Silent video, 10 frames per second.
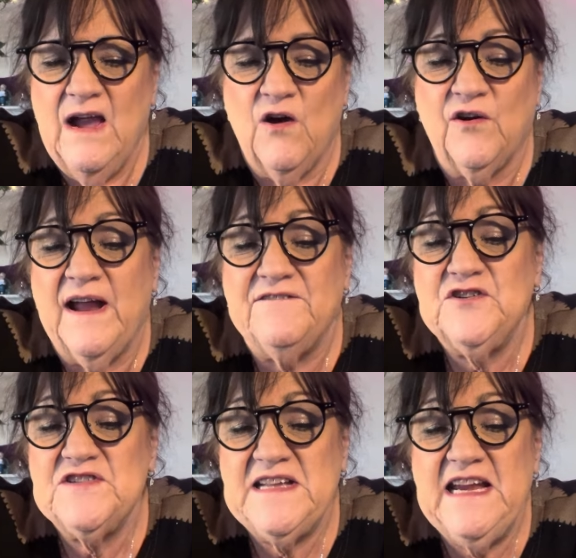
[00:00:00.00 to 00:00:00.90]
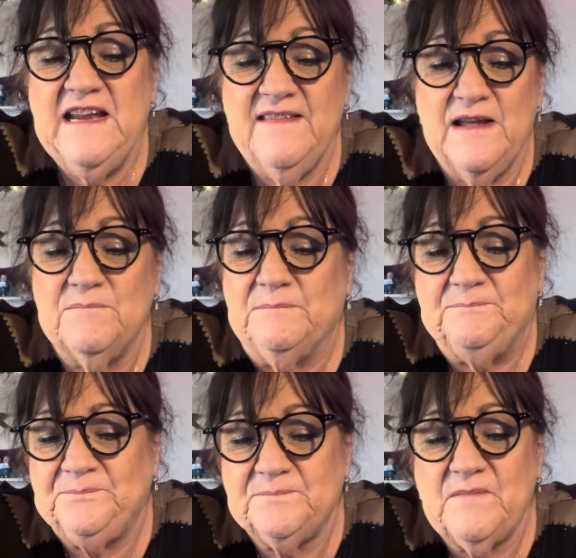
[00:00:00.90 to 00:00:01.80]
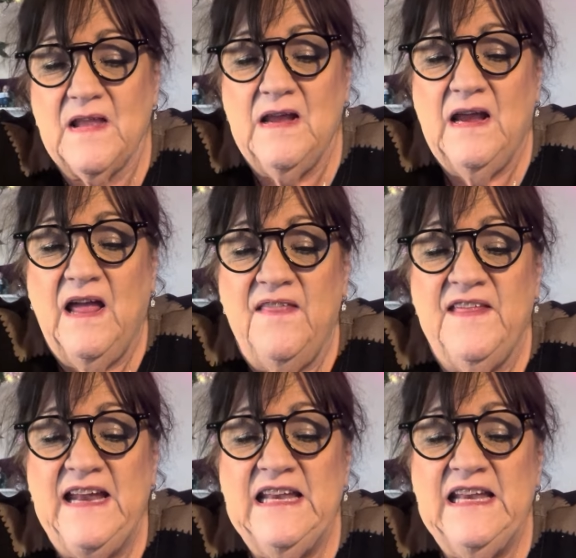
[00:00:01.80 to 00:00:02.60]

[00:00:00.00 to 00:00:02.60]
or after seeing them. They